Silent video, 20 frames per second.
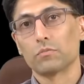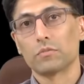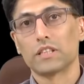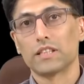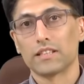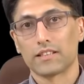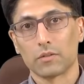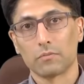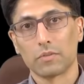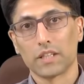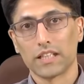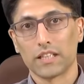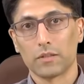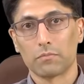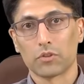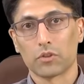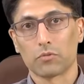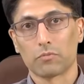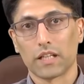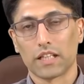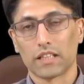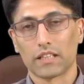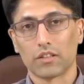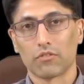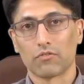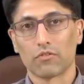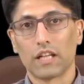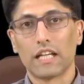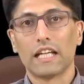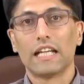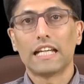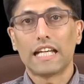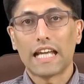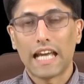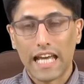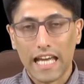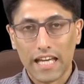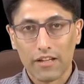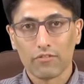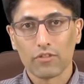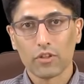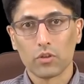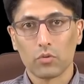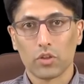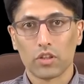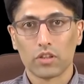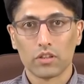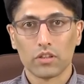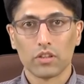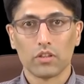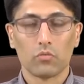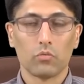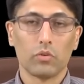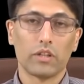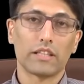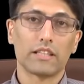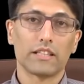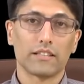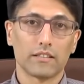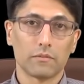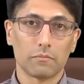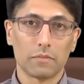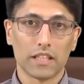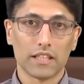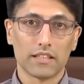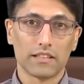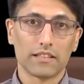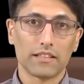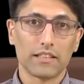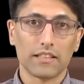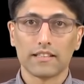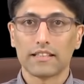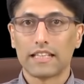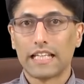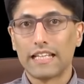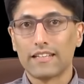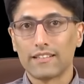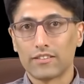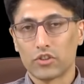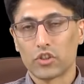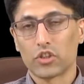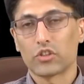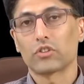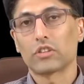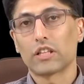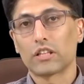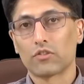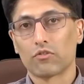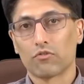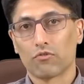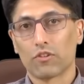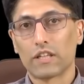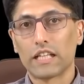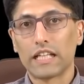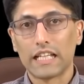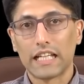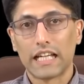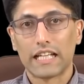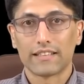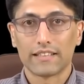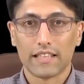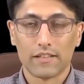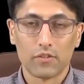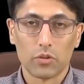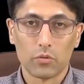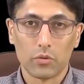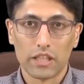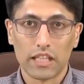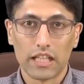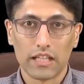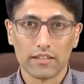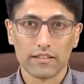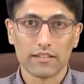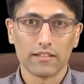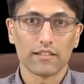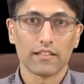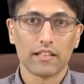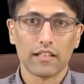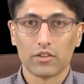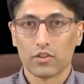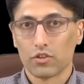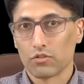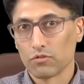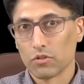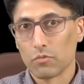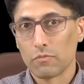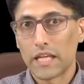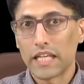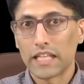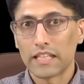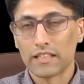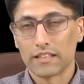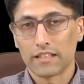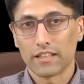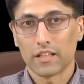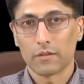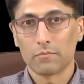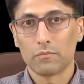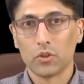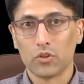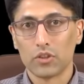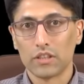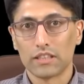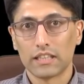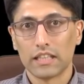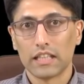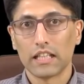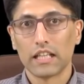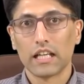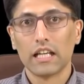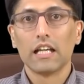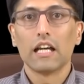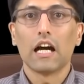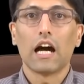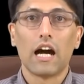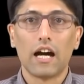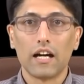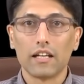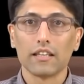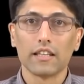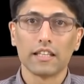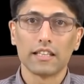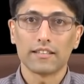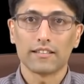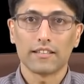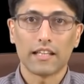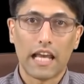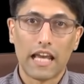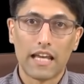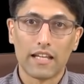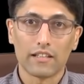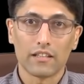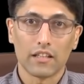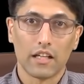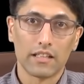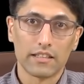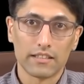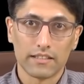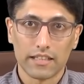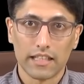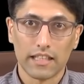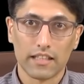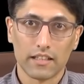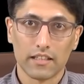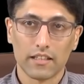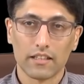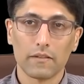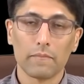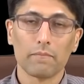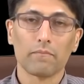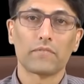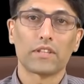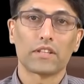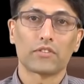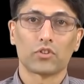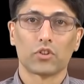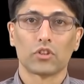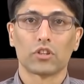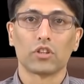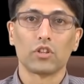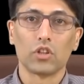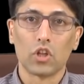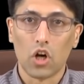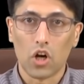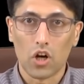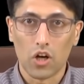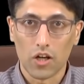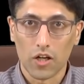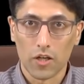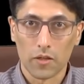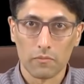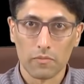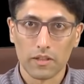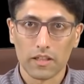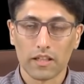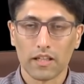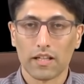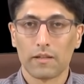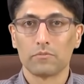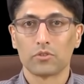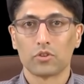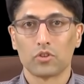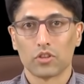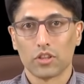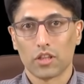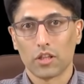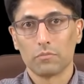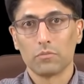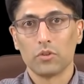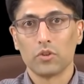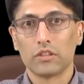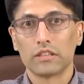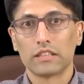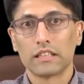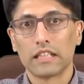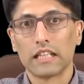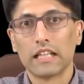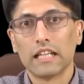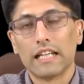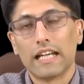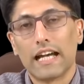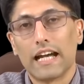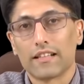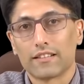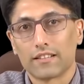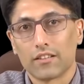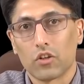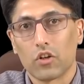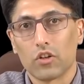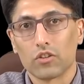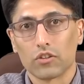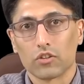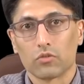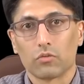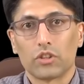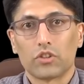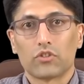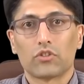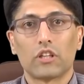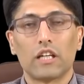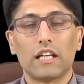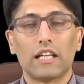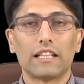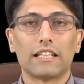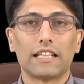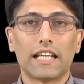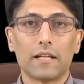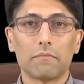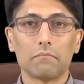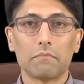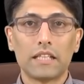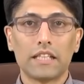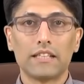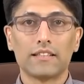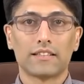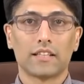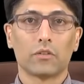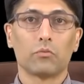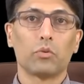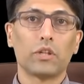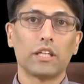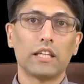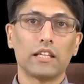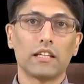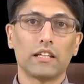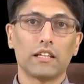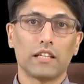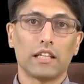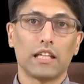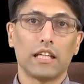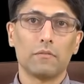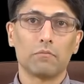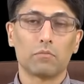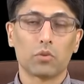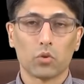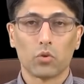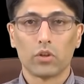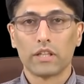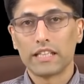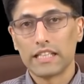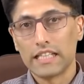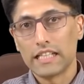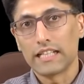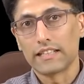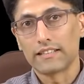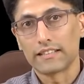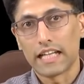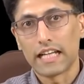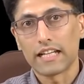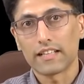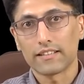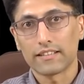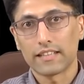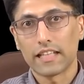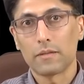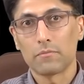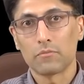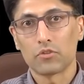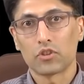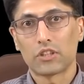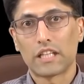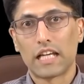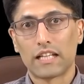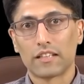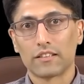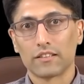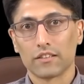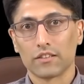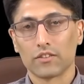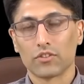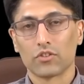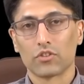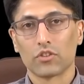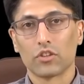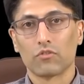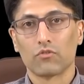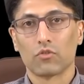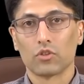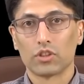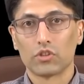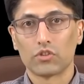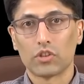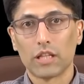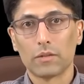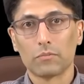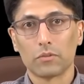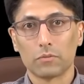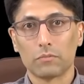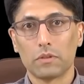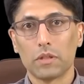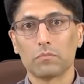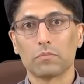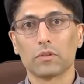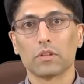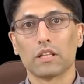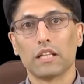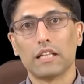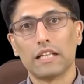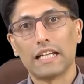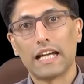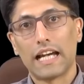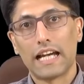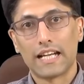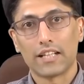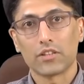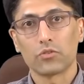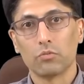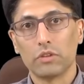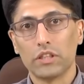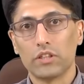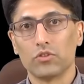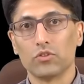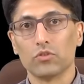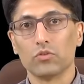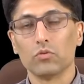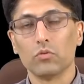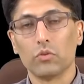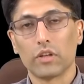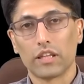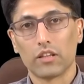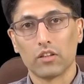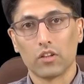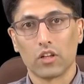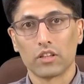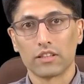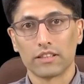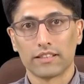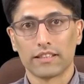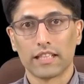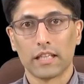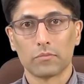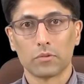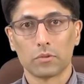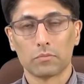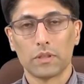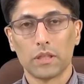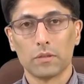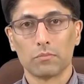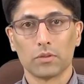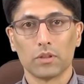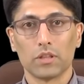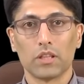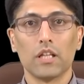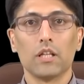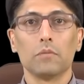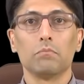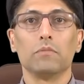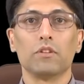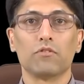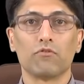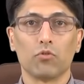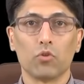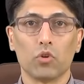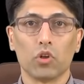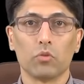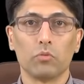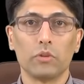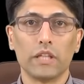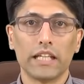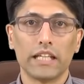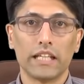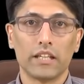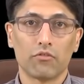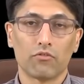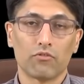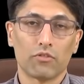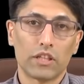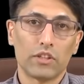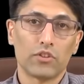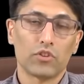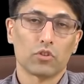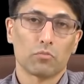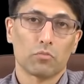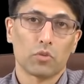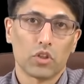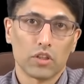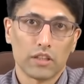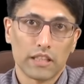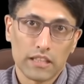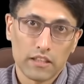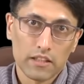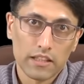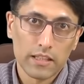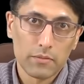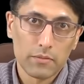from the disability perspective. Everyone with disabilities is just as free as everyone else to remain in the community unless and until certain harm comes to the community as a consequence. That means that we employ the exact same standards for disabled people as we do with non-disabled people before we infringe upon their